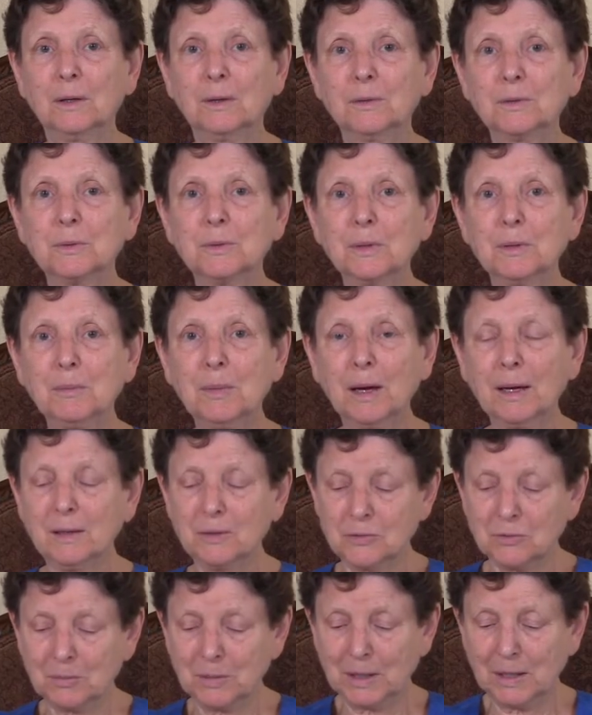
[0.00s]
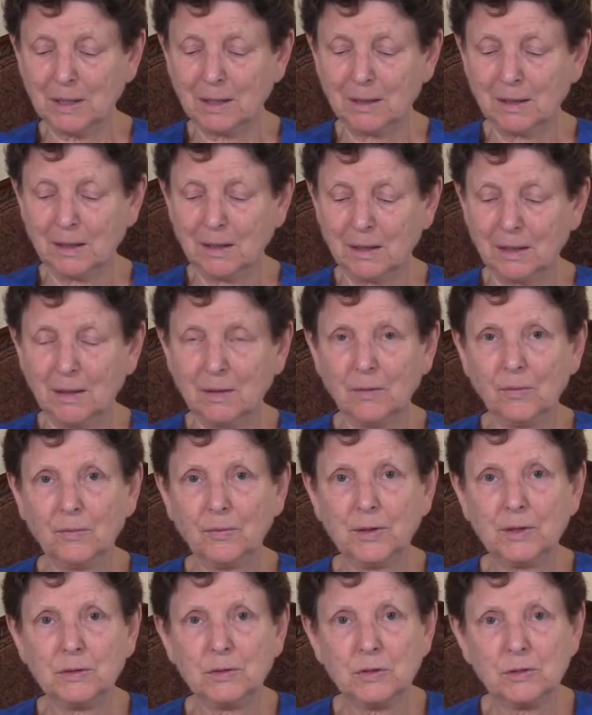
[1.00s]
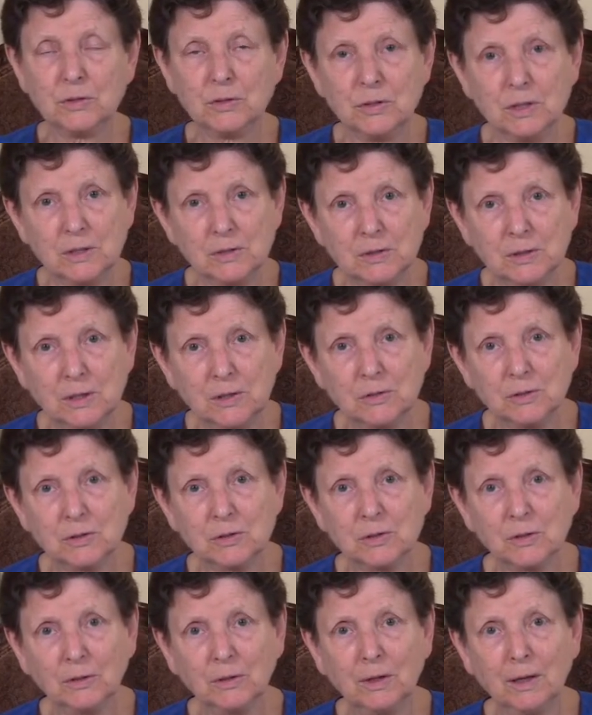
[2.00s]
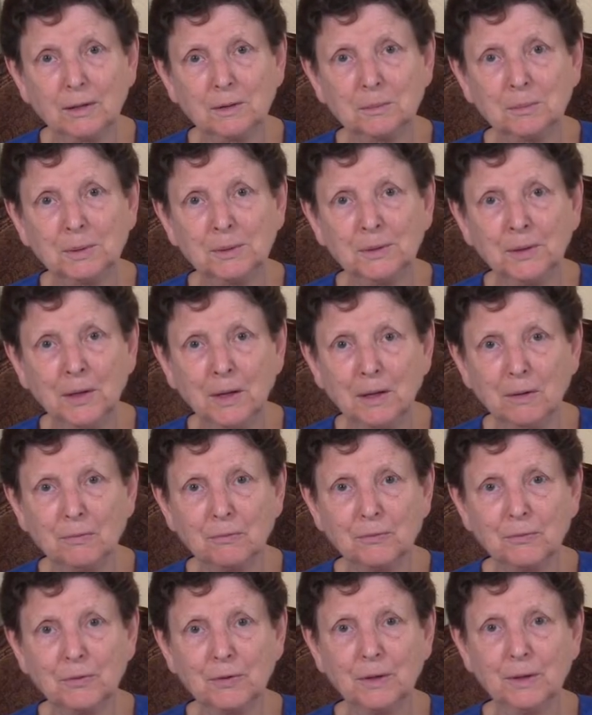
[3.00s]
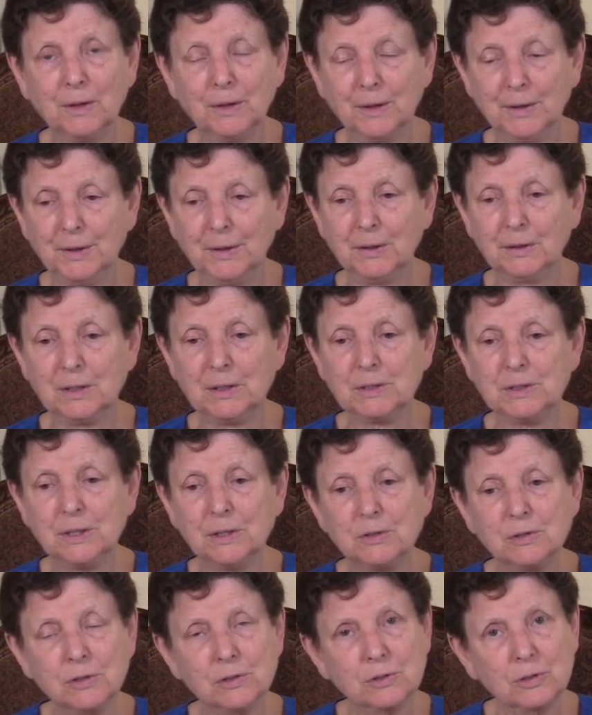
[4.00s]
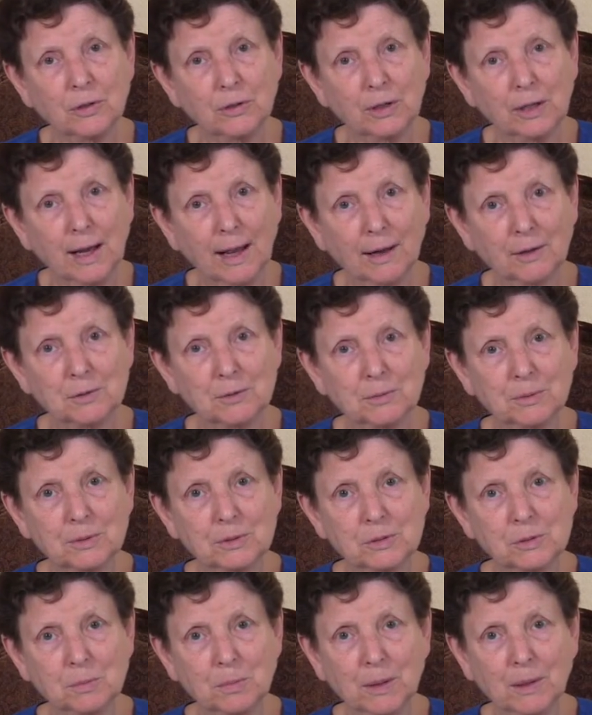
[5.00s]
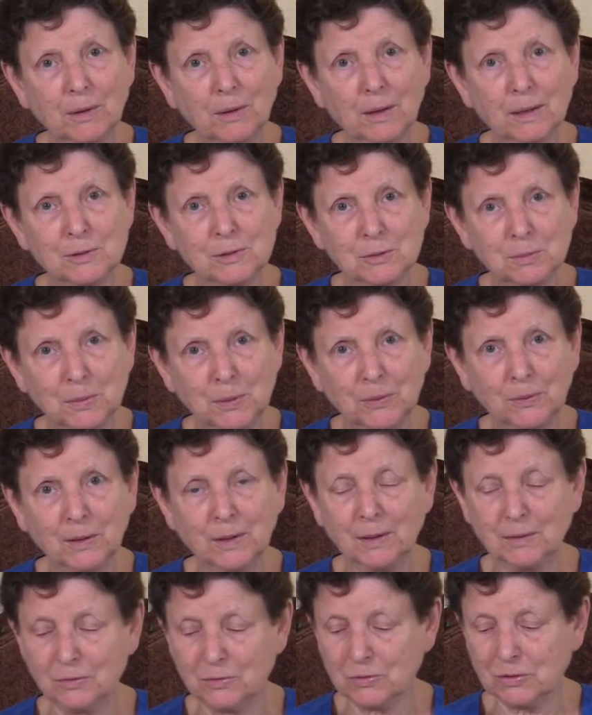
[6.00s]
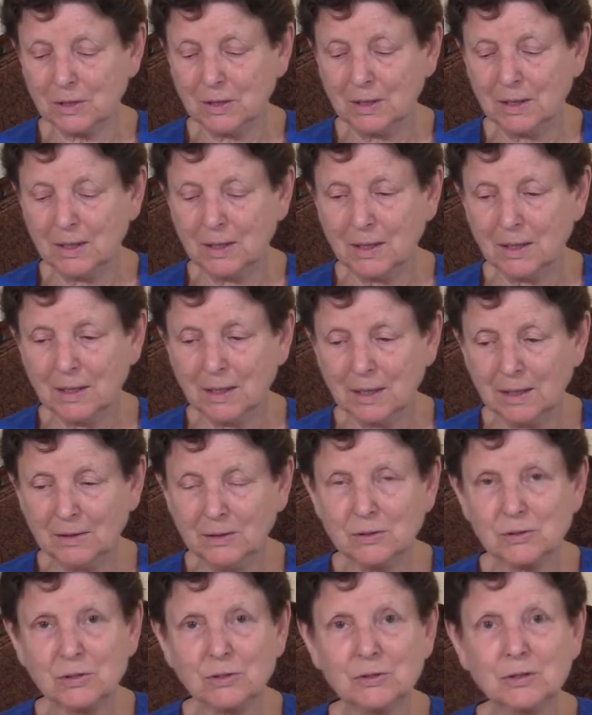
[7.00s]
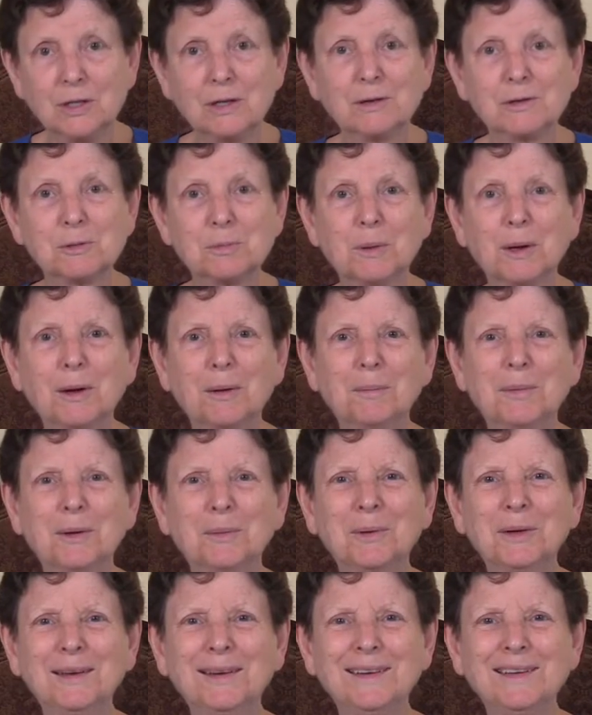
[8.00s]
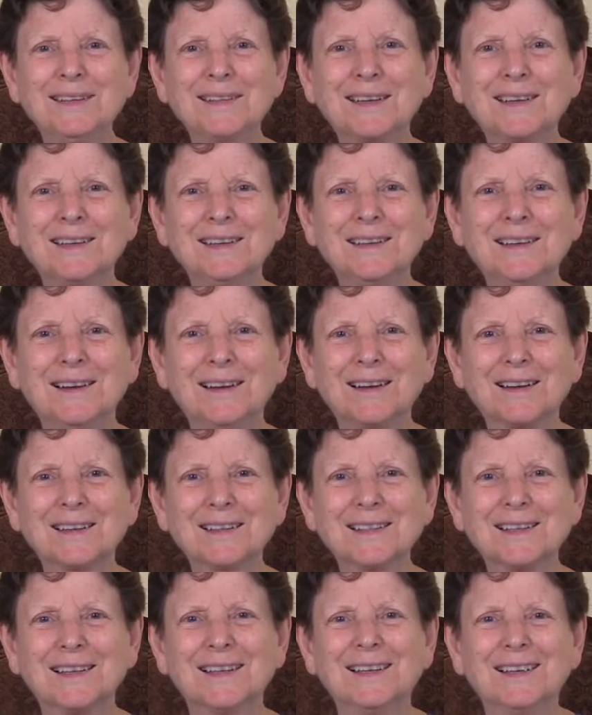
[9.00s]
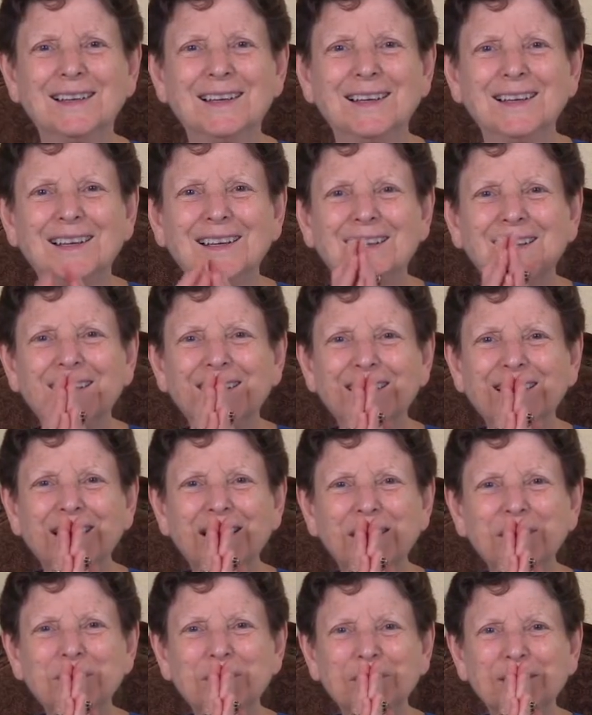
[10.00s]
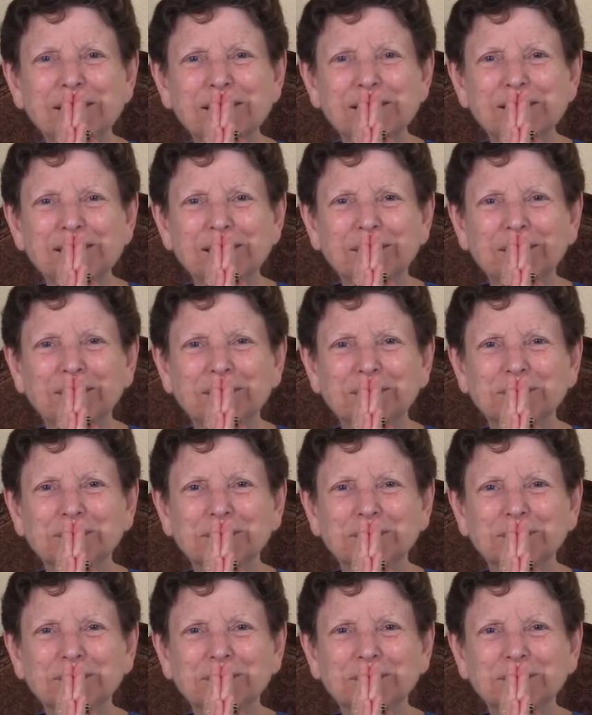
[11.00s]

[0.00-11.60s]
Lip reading: to remind me that these teachings are not a belief. These teachings are an actual experience, and this is the experiment we need to conduct. God bless you.